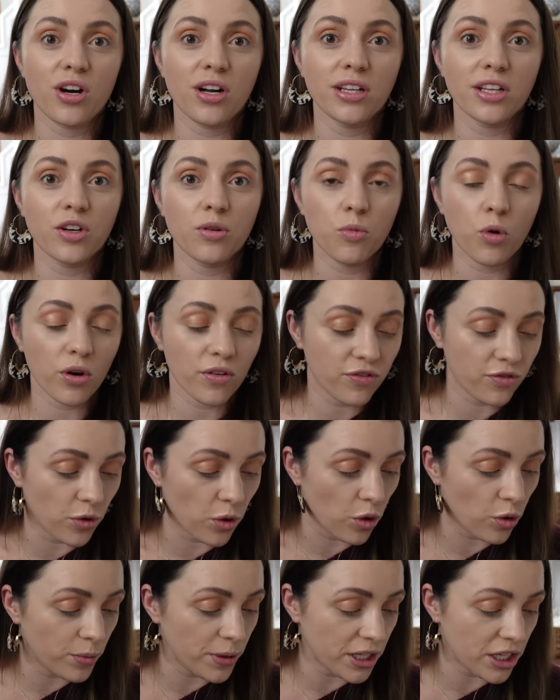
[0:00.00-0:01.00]
a little more
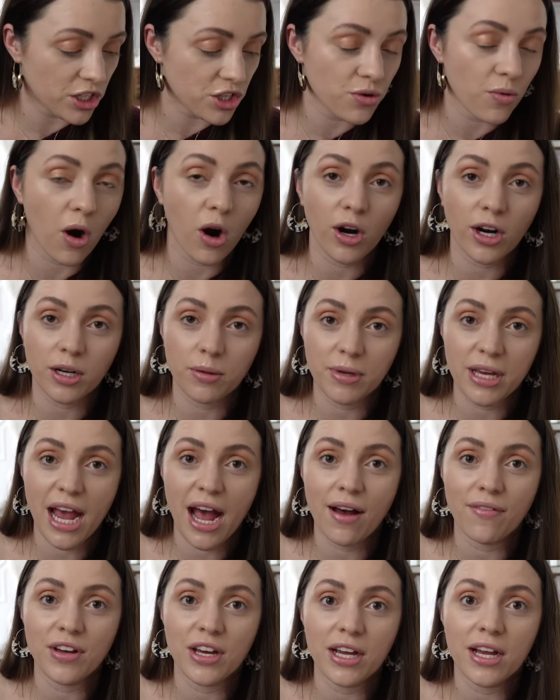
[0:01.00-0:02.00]
full, because you are going to be
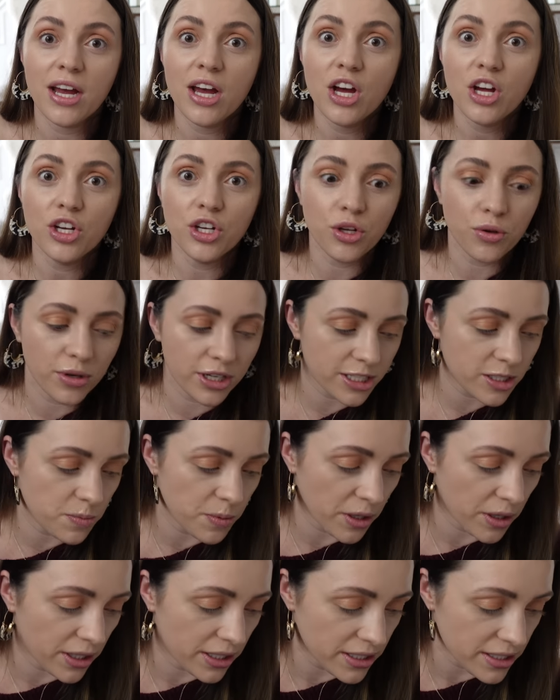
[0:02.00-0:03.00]
having new
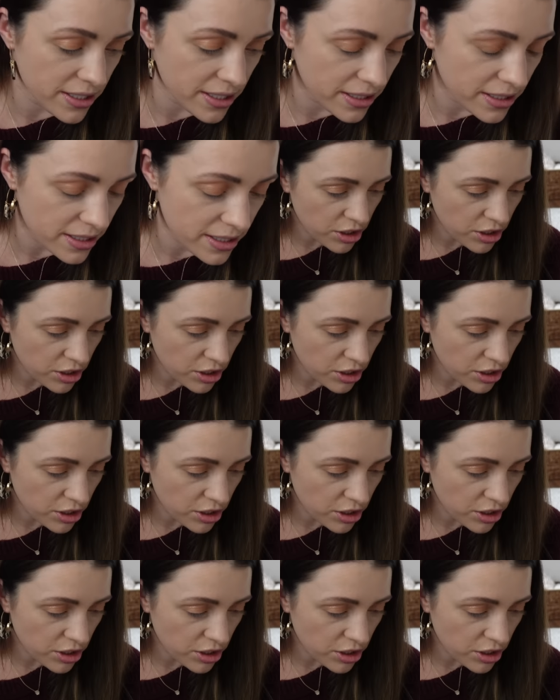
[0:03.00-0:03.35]
experiences.